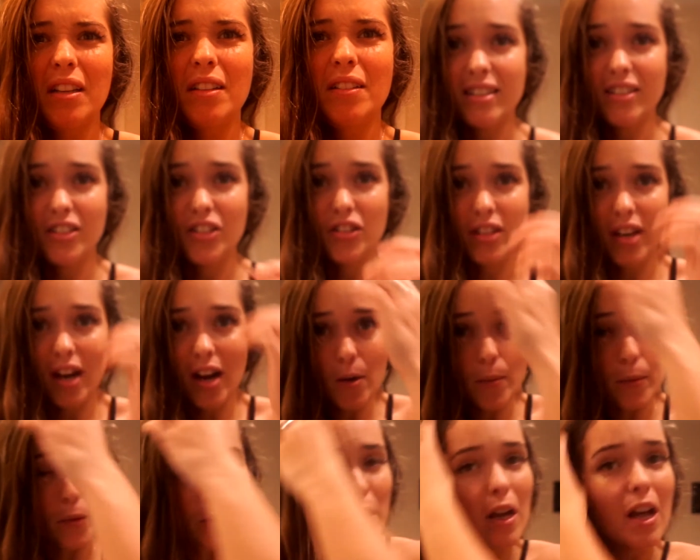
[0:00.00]
It's just
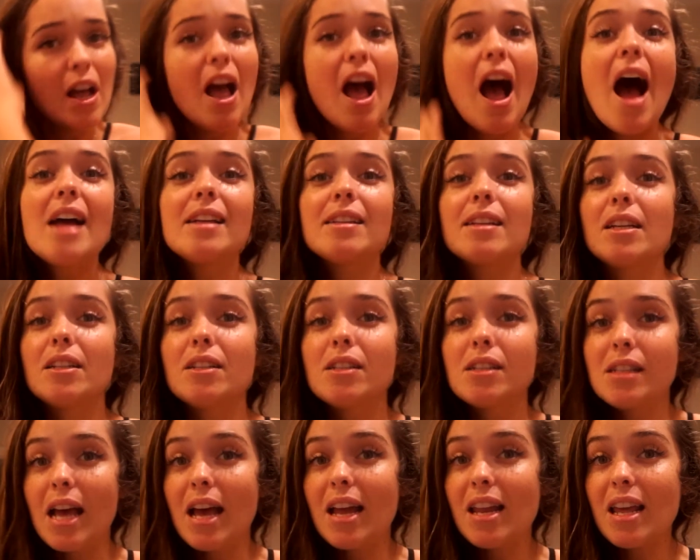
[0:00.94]
terrible. As I
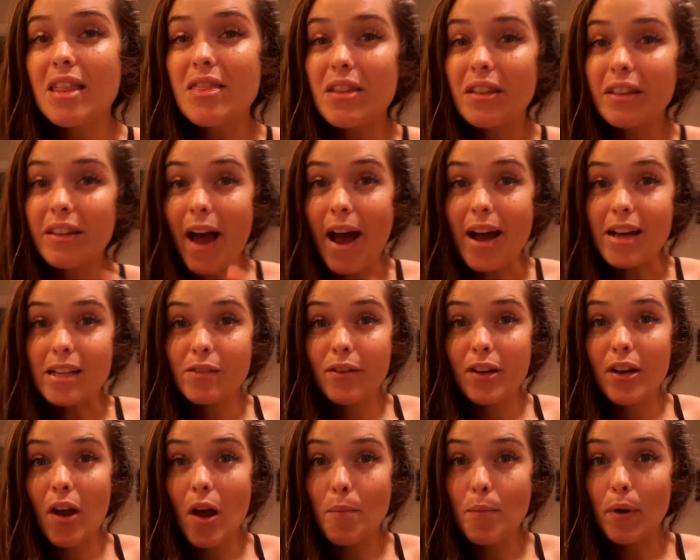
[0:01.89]
said in the last
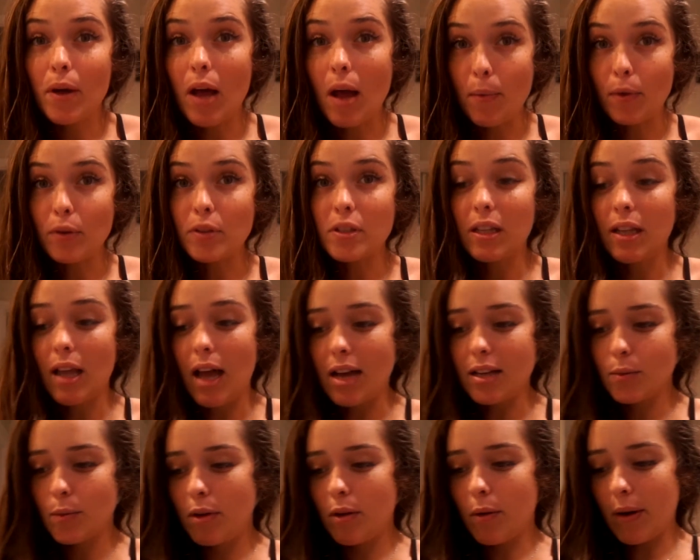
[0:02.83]
video I posted
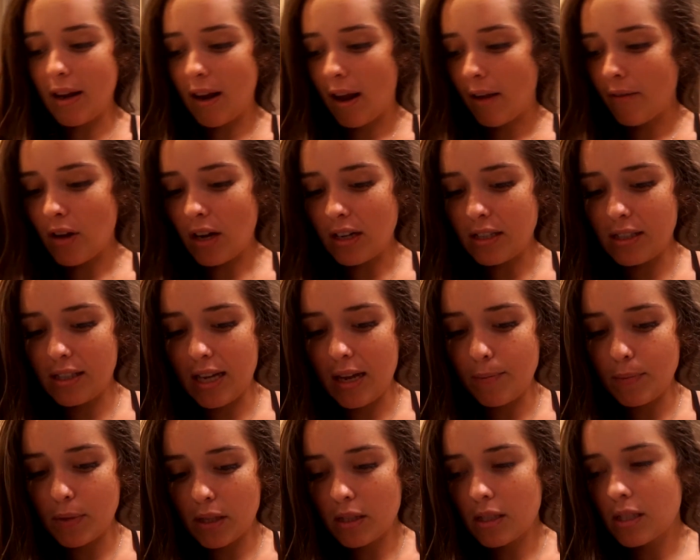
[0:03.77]
last week when I gave you guys
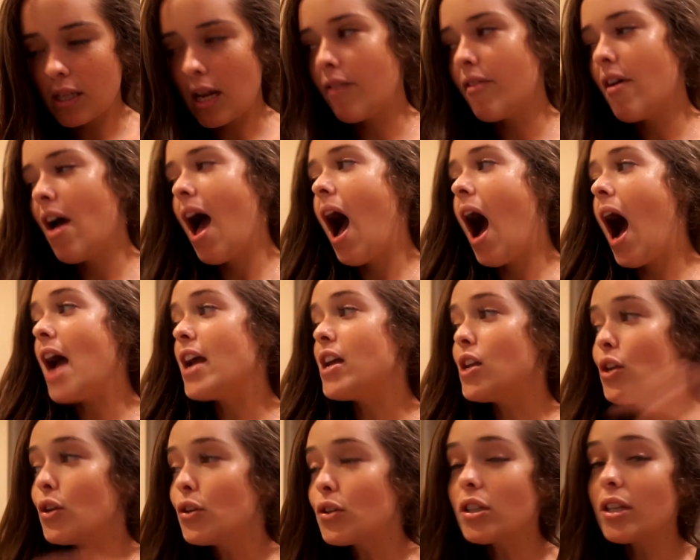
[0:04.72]
tips and stuff, I
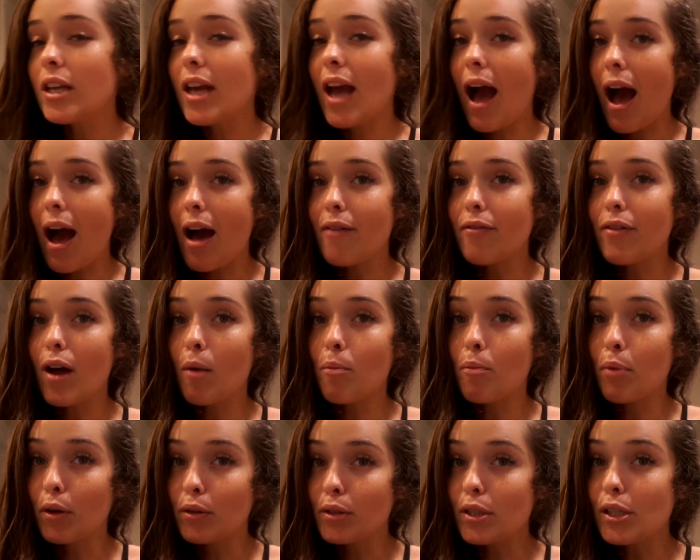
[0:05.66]
usually have a
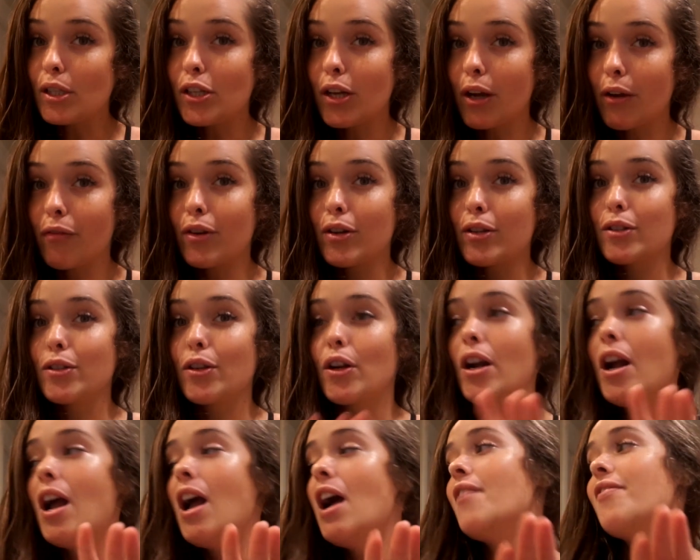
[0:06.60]
protein shake for
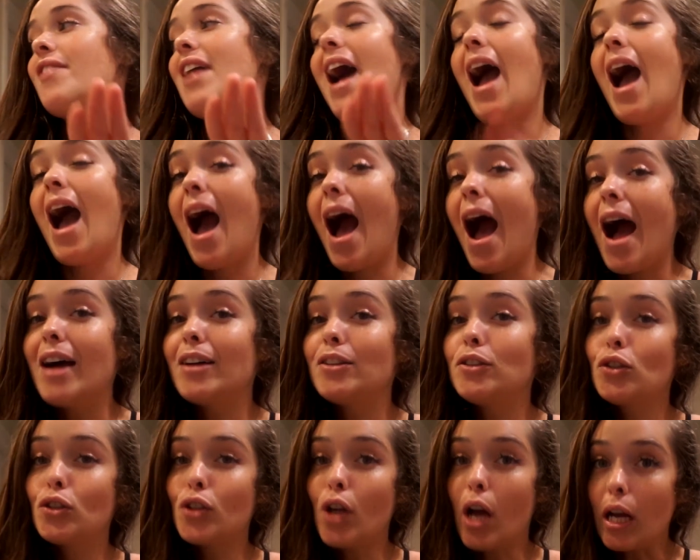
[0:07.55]
dessert that
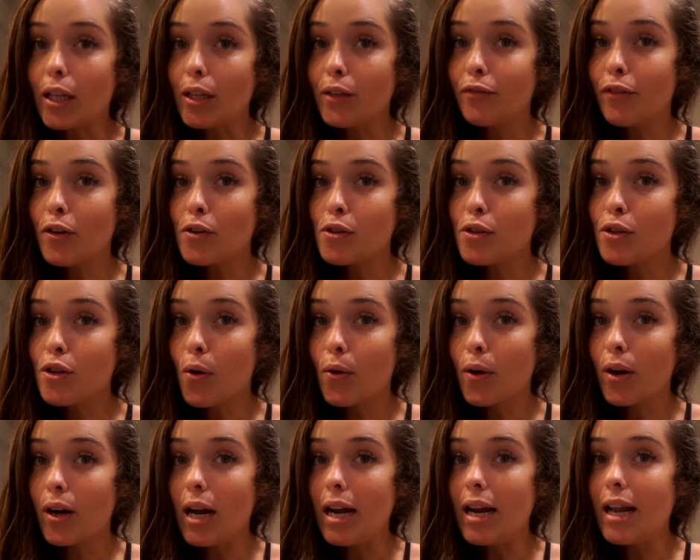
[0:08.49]
has chocolate frozen
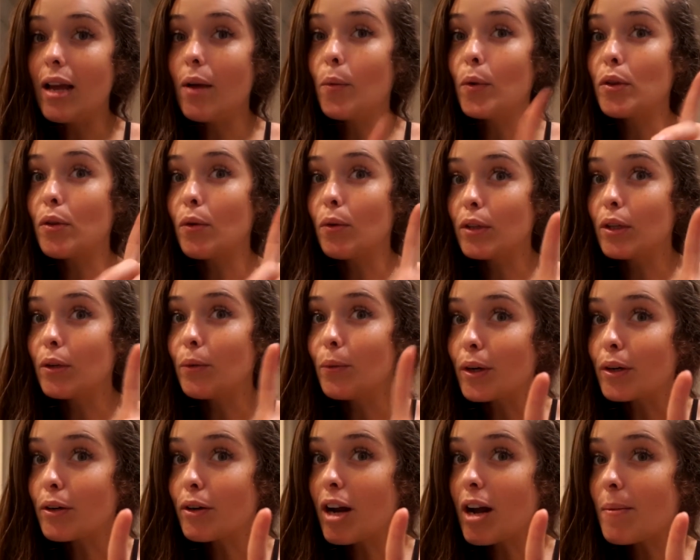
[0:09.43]
yogurt in it with only
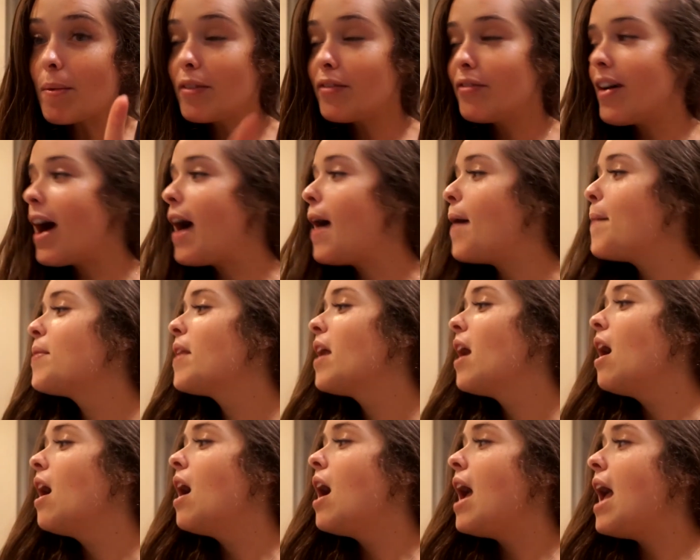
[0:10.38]
1 gram of fat,
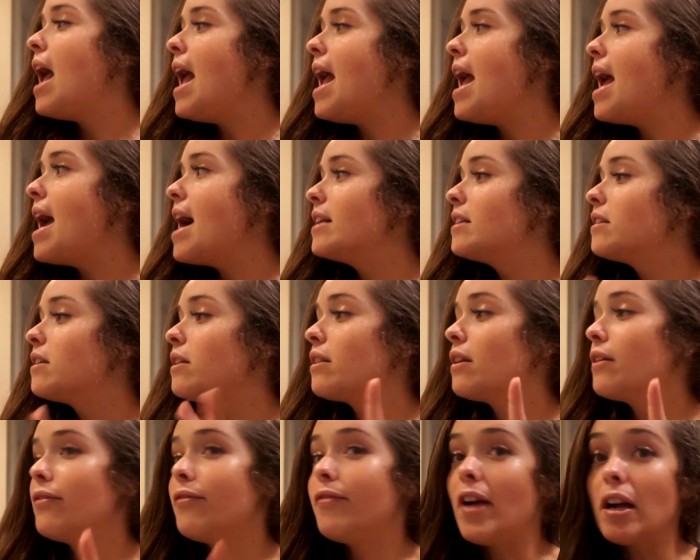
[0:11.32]
and the
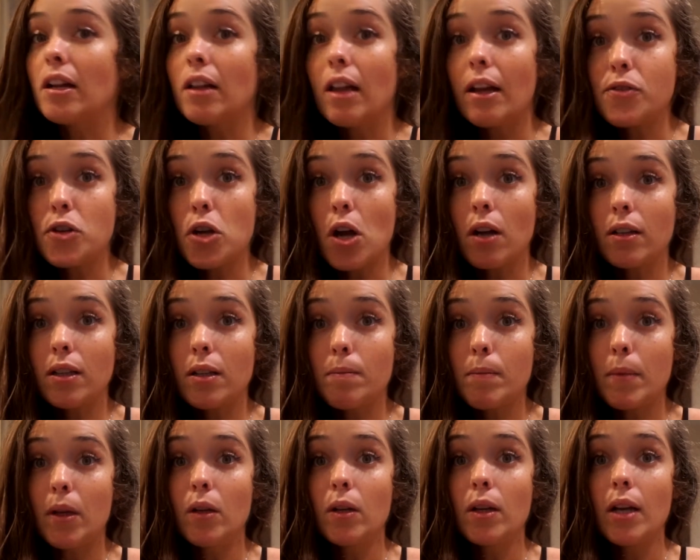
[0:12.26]
Fairlife chocolate
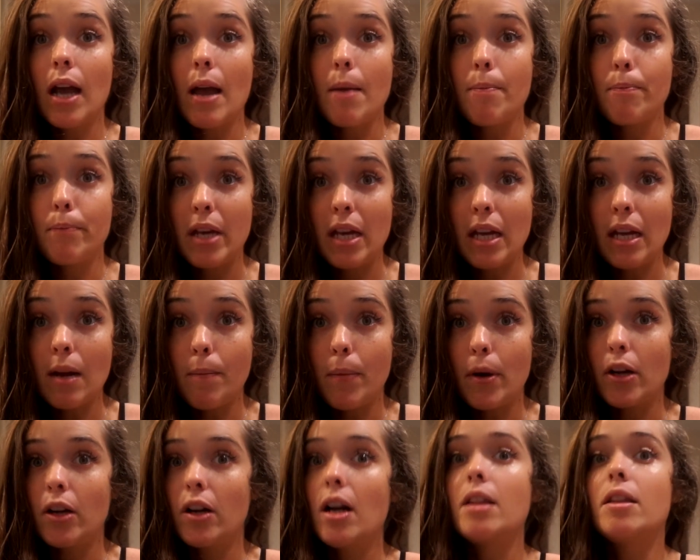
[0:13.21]
milk and peanut
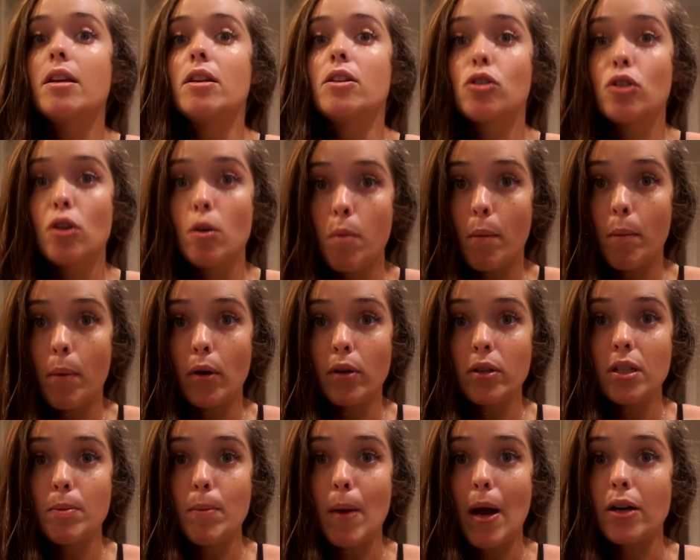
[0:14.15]
butter, and then a scoop of
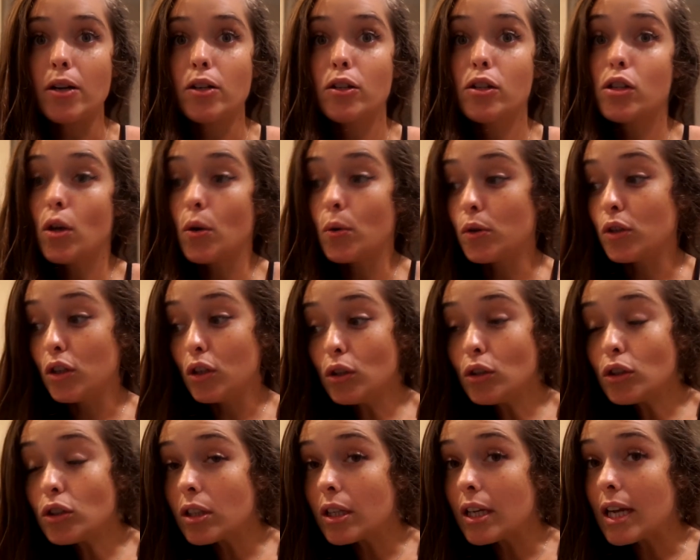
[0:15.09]
protein powder. So
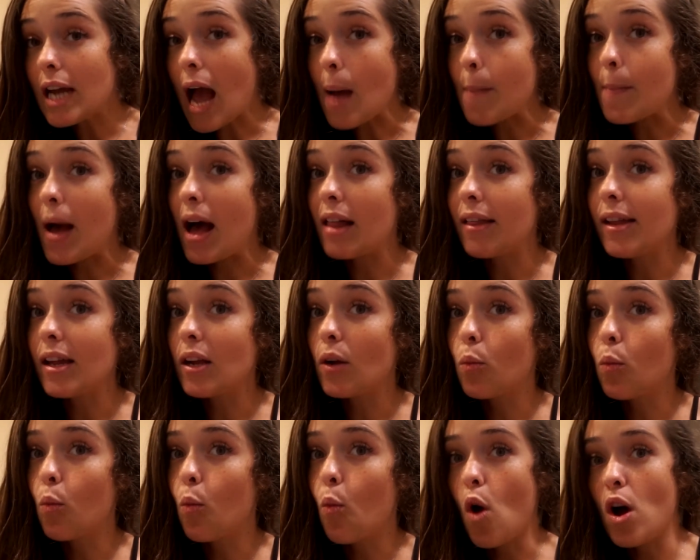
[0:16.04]
usually I'm at like
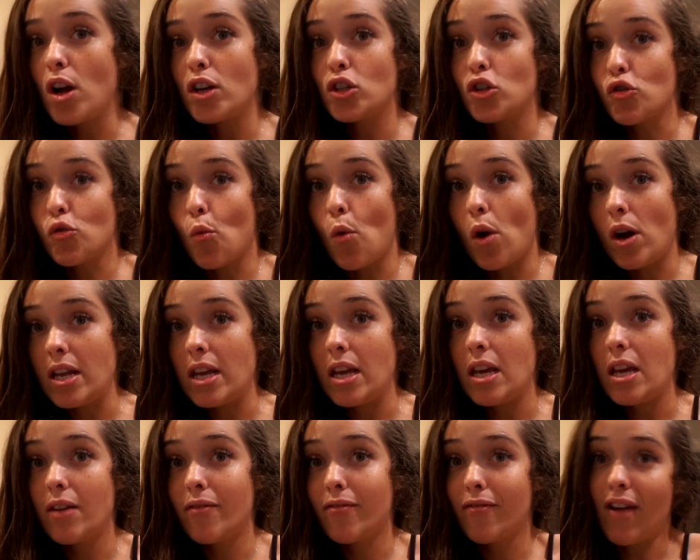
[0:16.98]

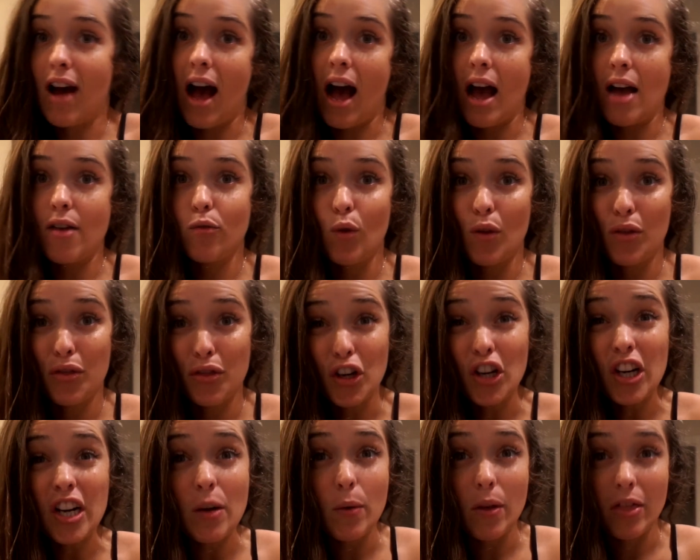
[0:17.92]
125,
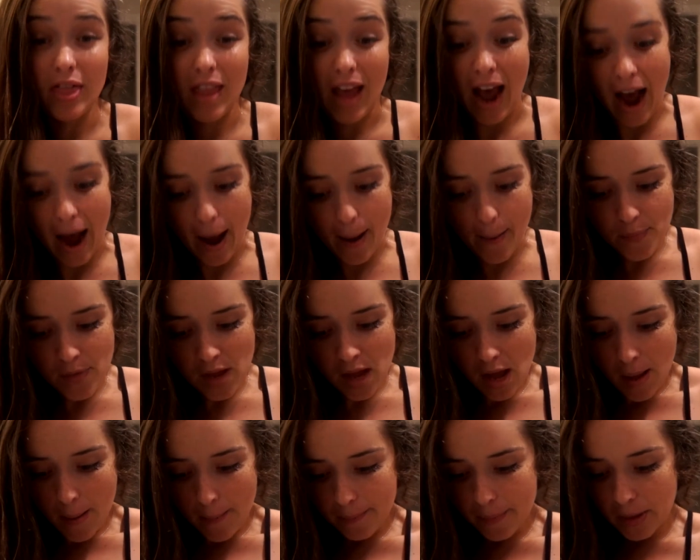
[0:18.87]
130 with that,
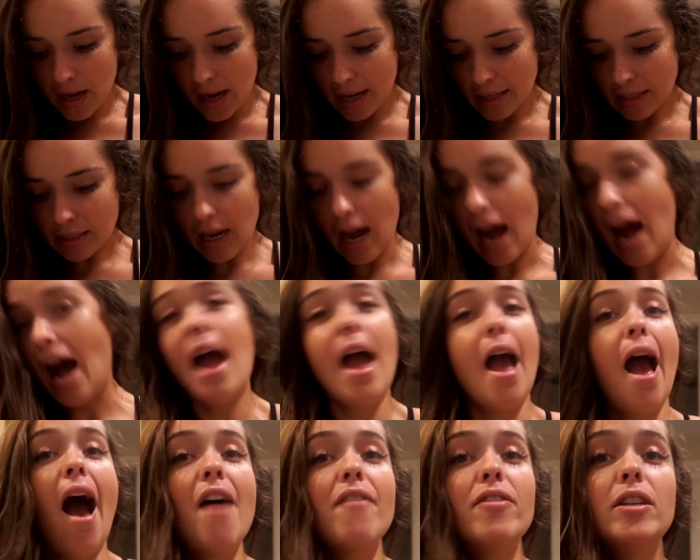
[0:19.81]
but I
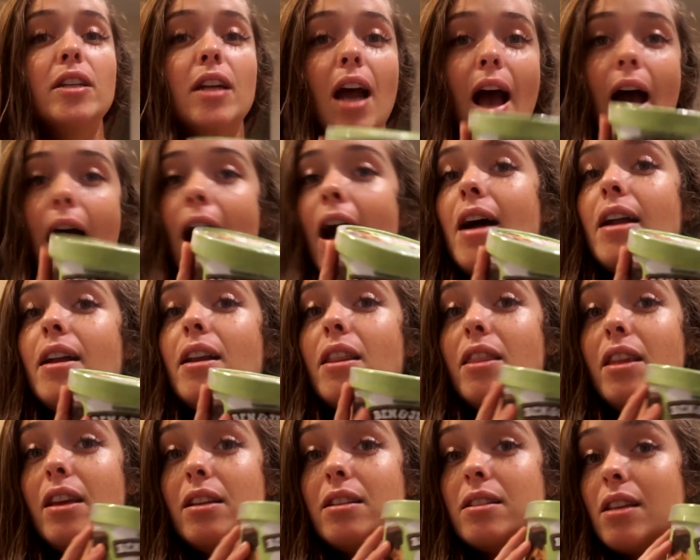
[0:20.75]
haven't had
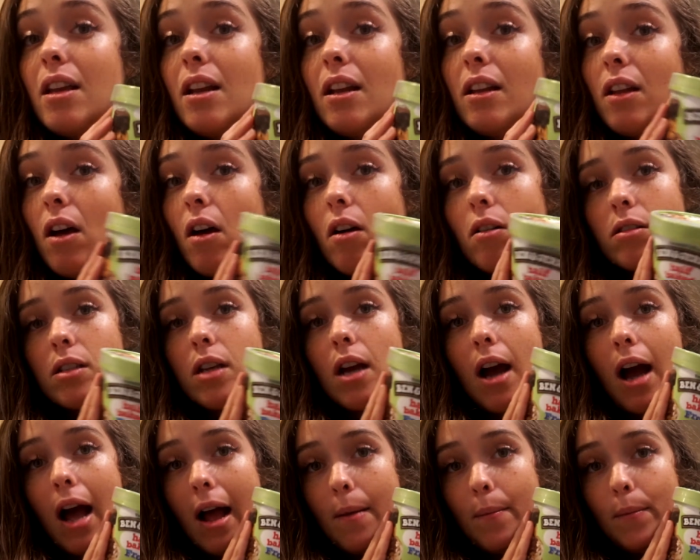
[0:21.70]
this in a long
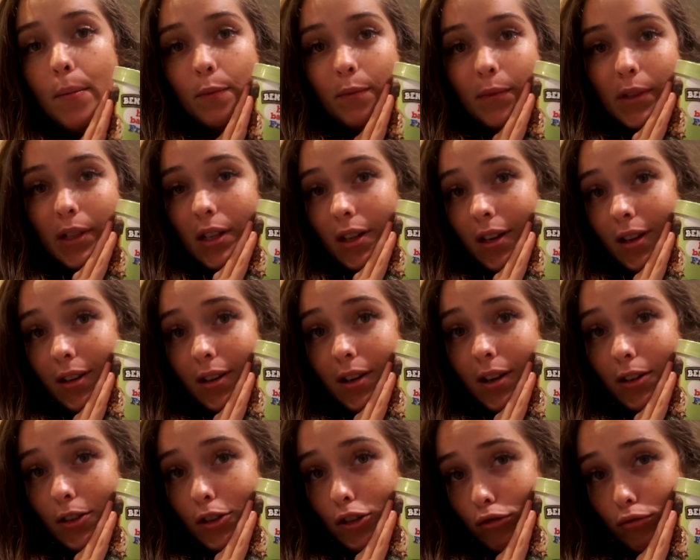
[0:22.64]
time and
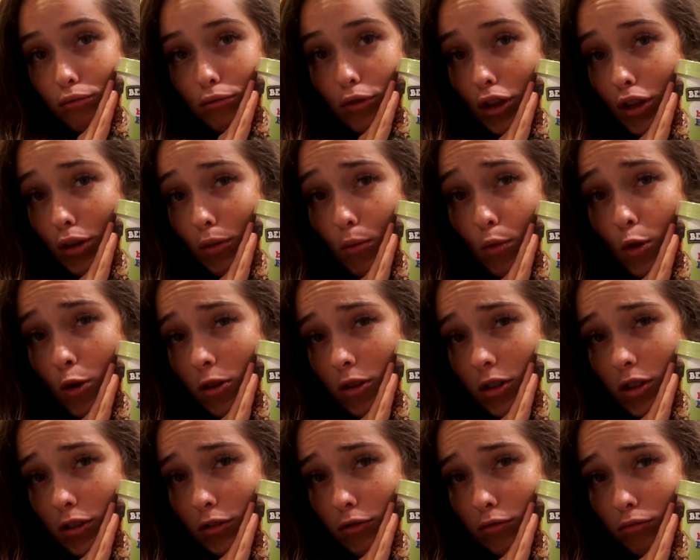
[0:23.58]
I just really want
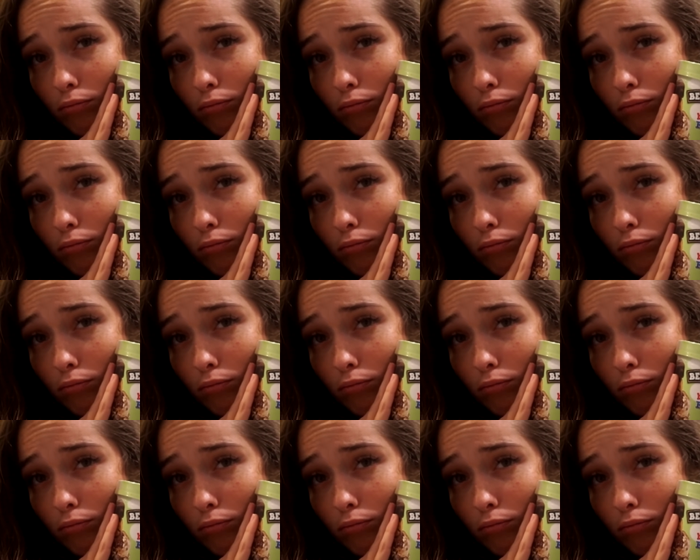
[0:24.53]
it.